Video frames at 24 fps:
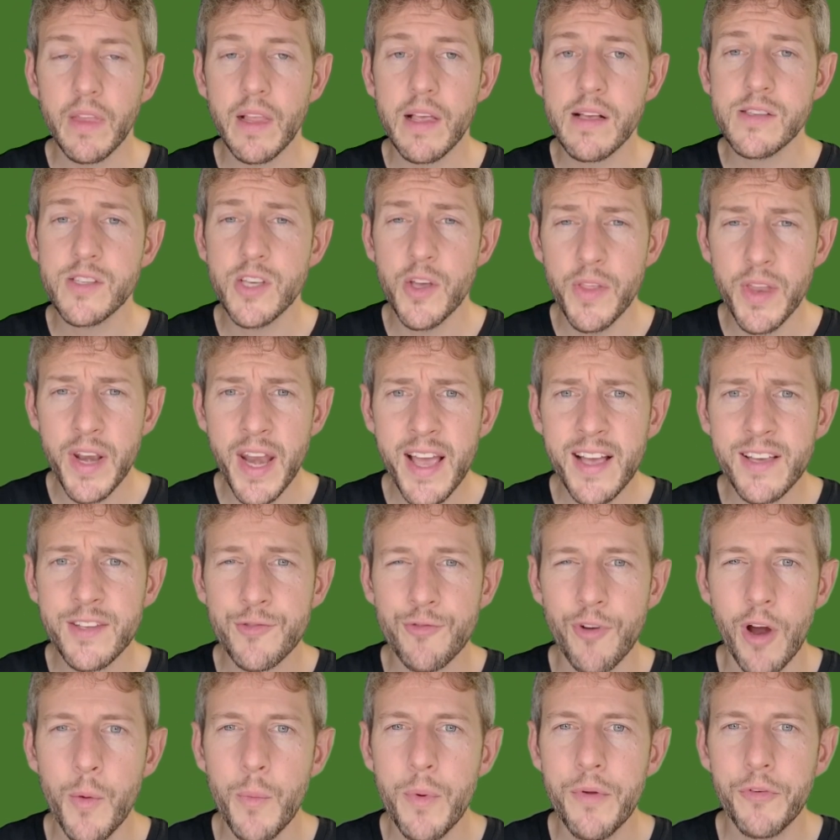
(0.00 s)
So the next
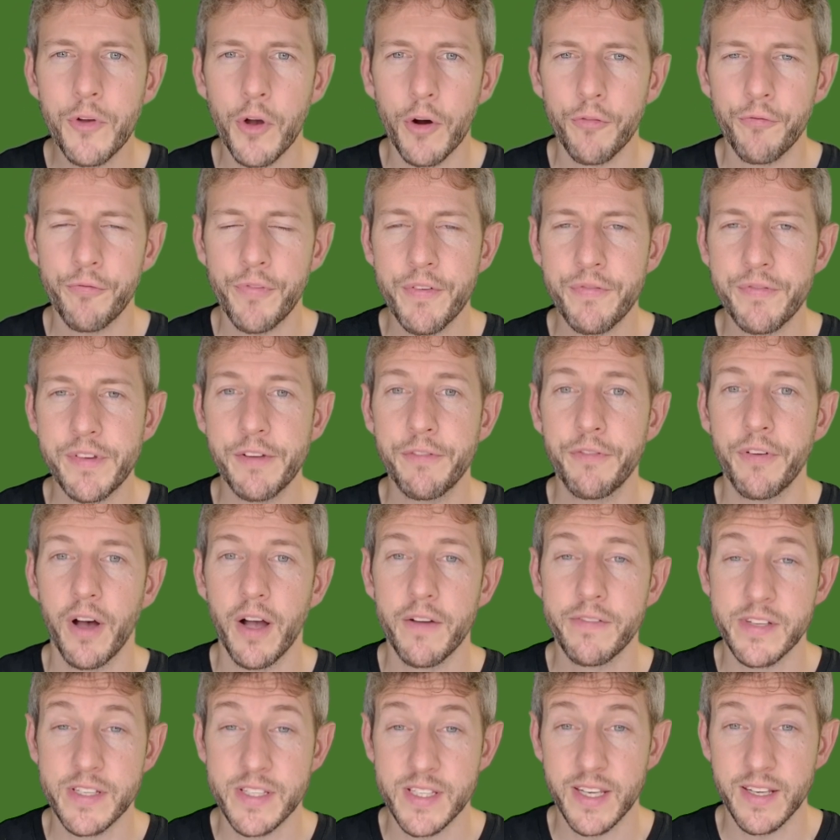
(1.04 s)
row we've got
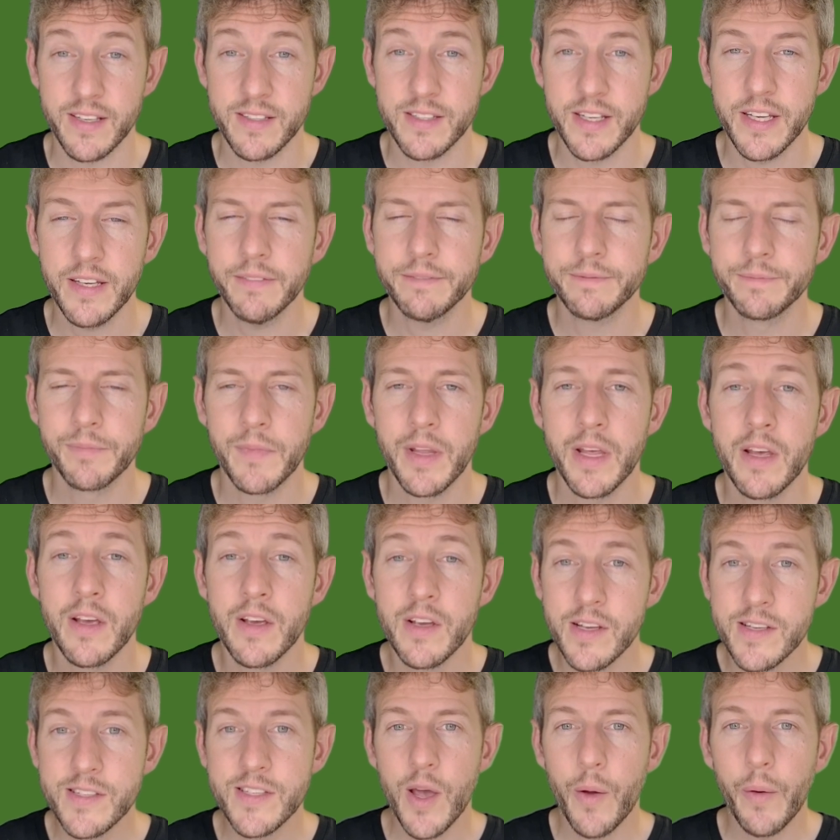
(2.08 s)
55 to 60.
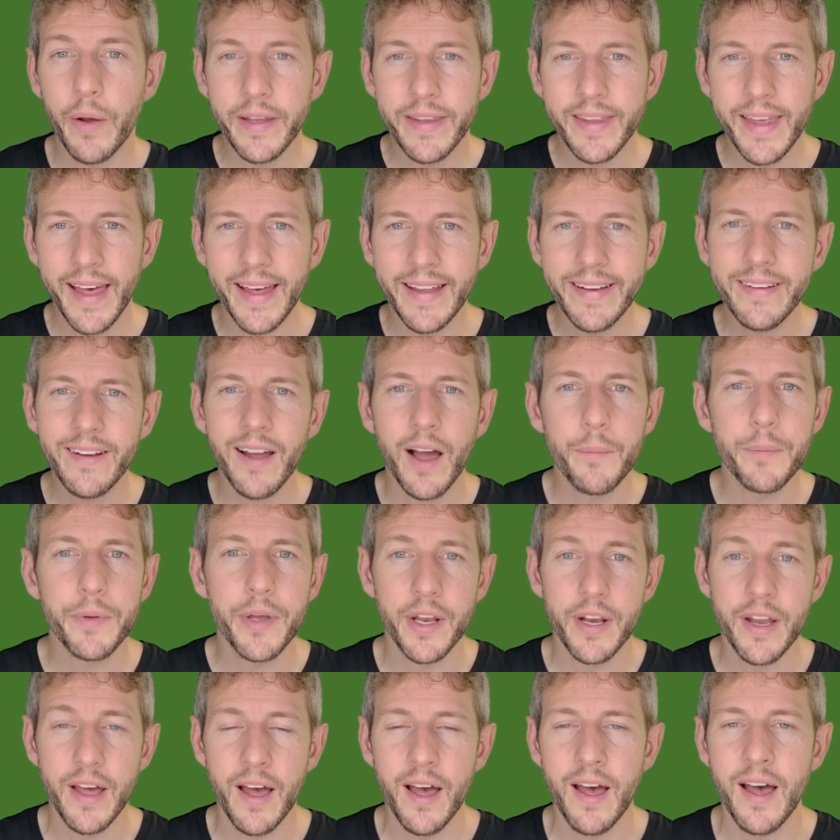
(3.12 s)
So again, I'm
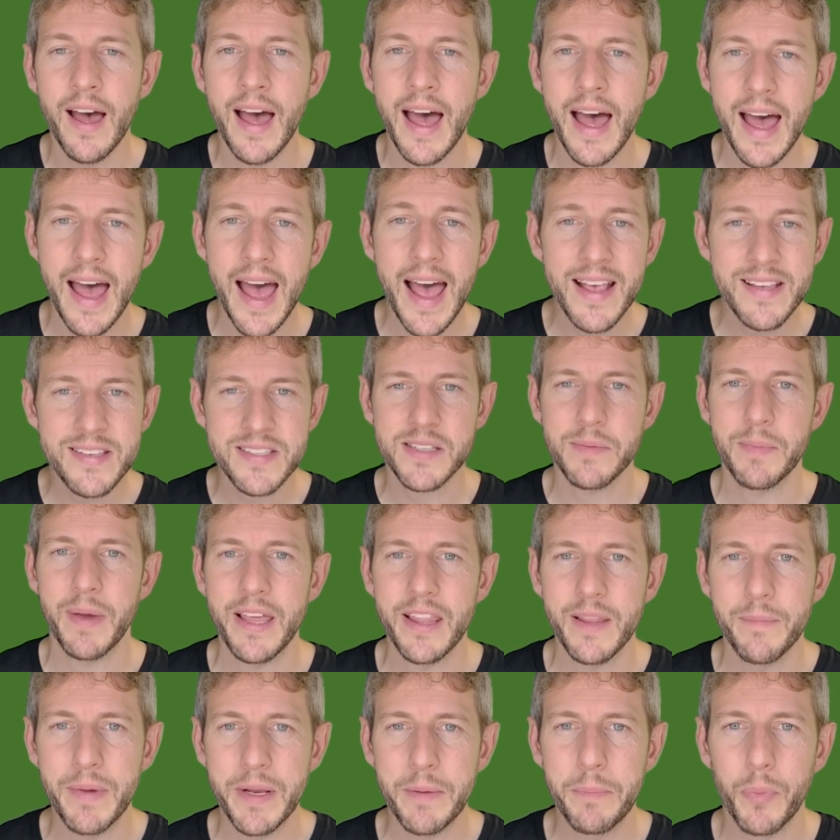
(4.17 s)
going to estimate
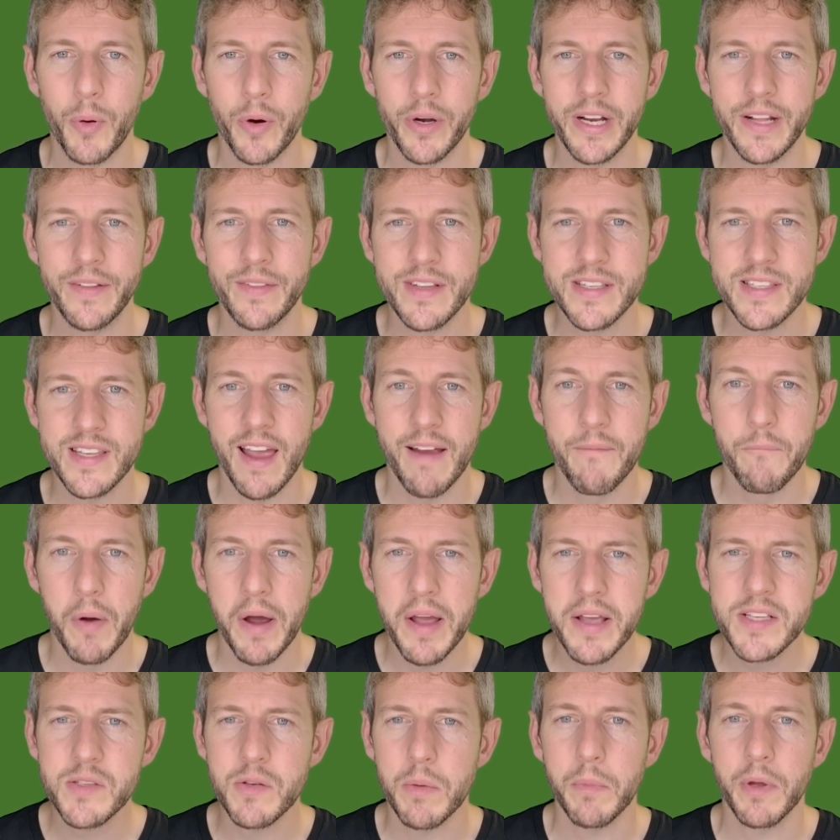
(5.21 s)
the midpoint in the same
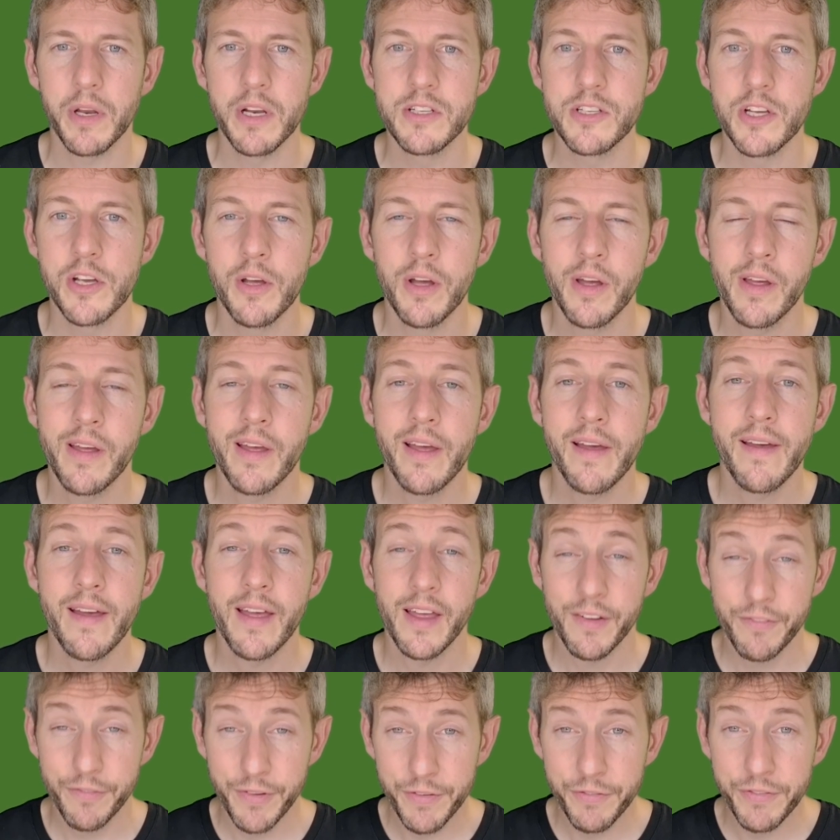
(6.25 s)
way. So I'm going to do
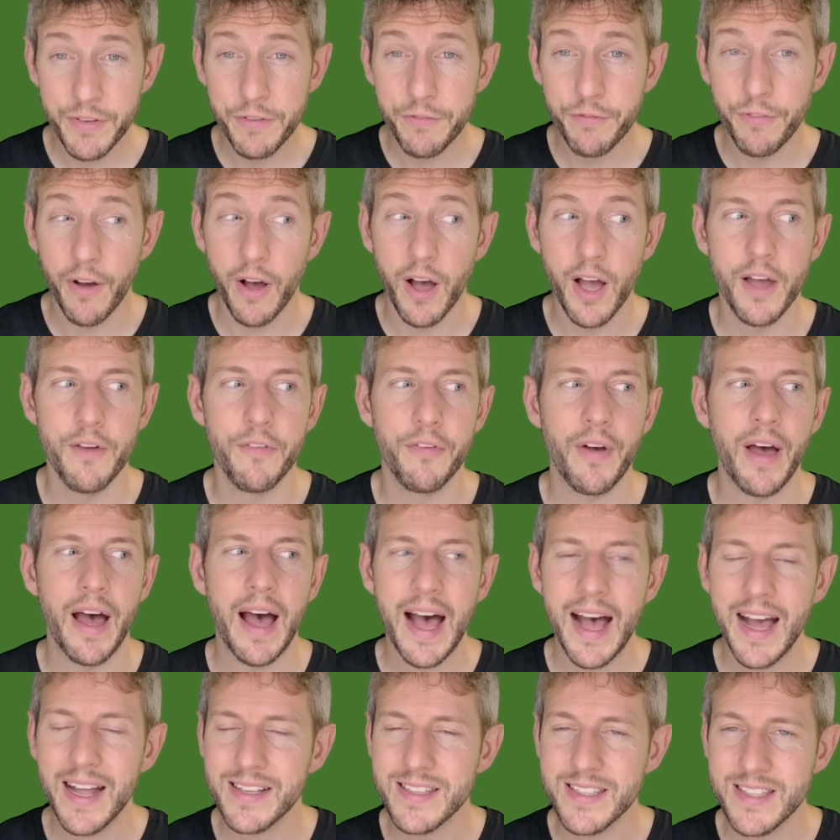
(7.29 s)
55
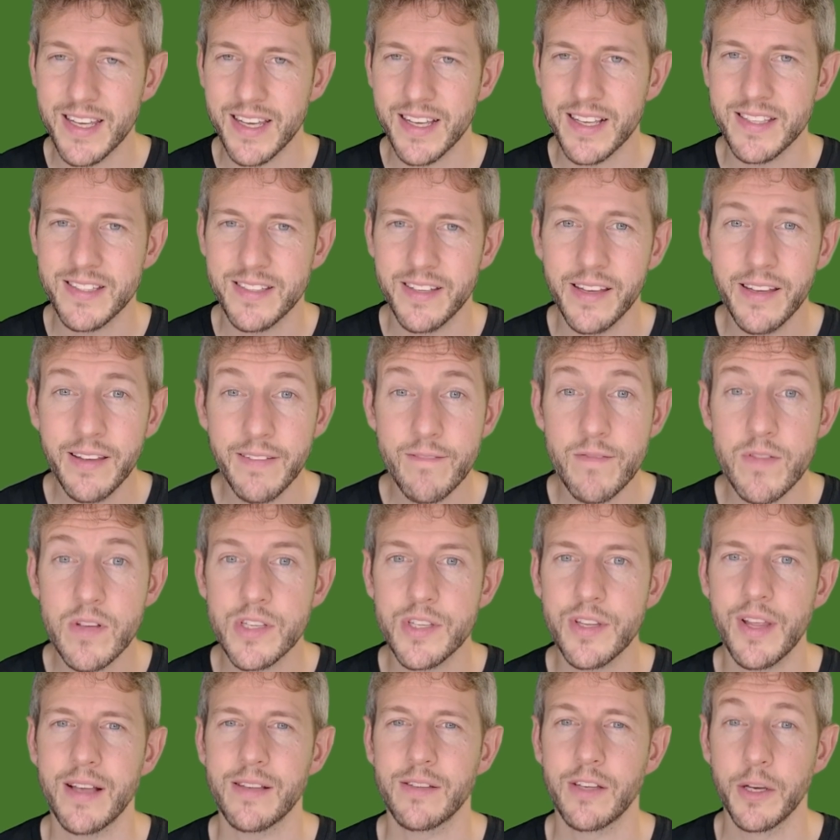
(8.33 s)
add 60, so
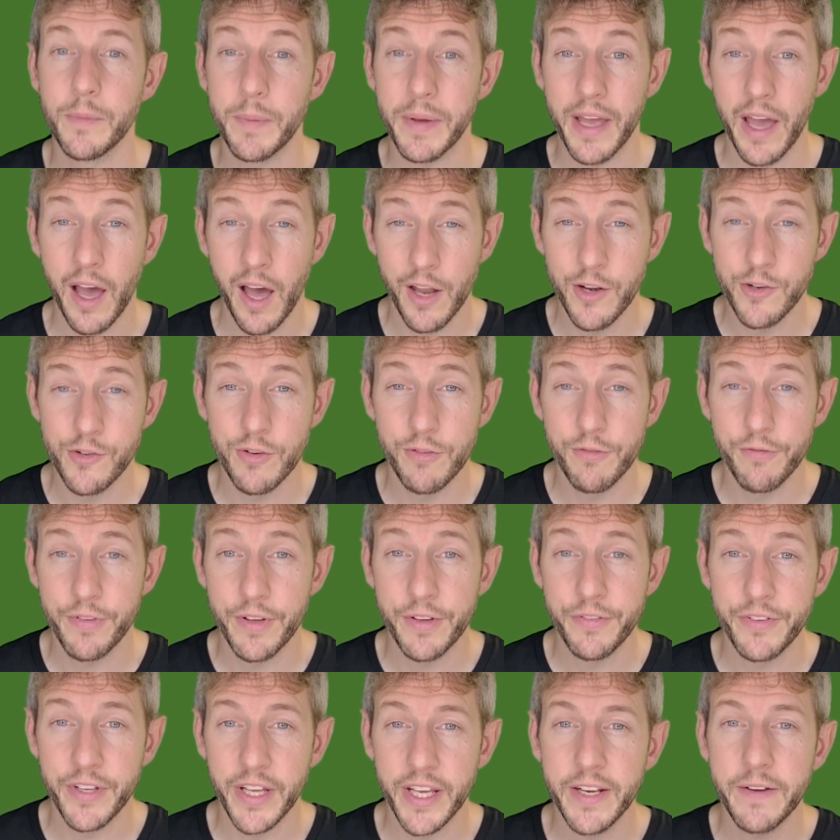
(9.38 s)
that's going to be
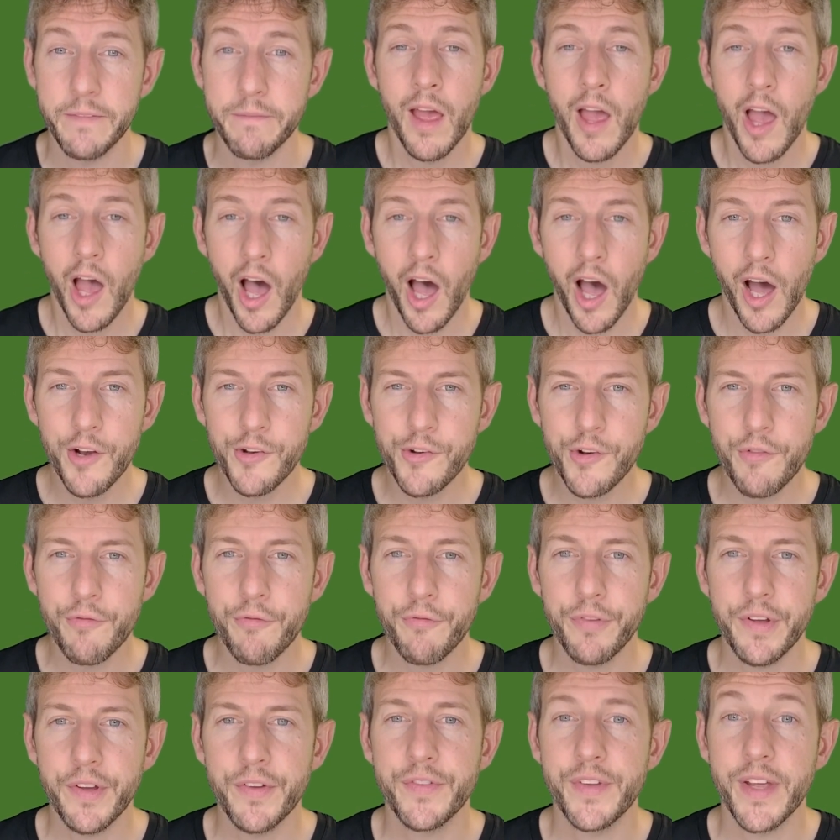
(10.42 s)
115.
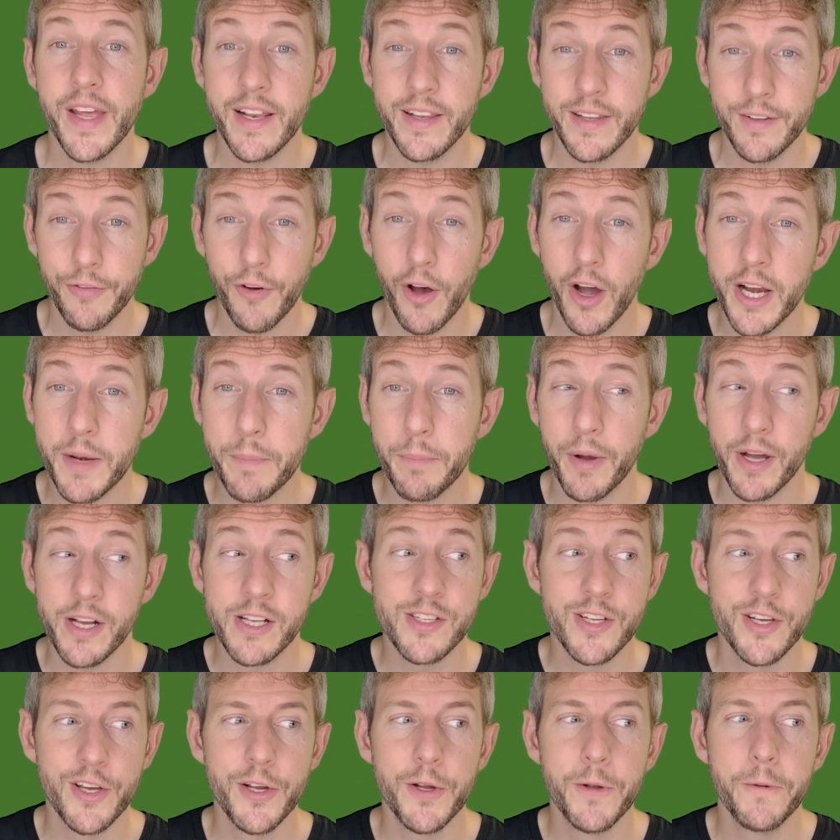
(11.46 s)
115 divided by
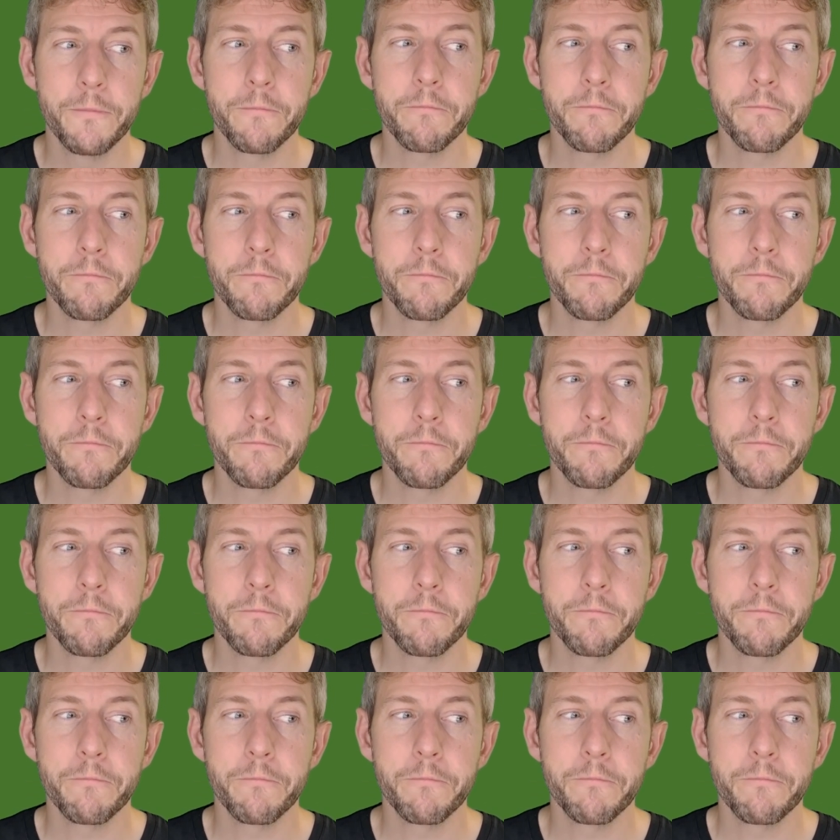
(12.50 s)
2